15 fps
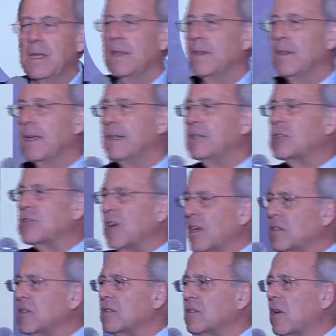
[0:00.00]
the
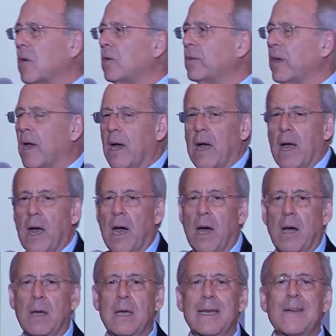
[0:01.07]
instructor told her
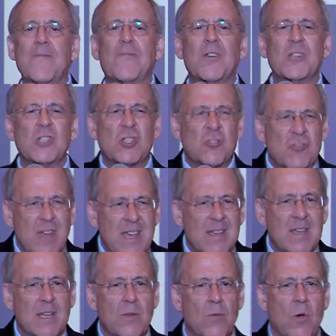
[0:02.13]
how
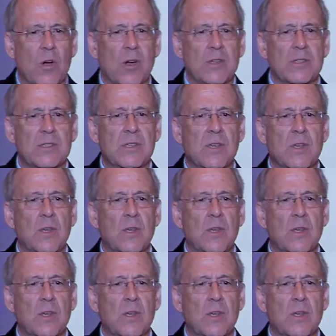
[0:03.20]
frustrated he was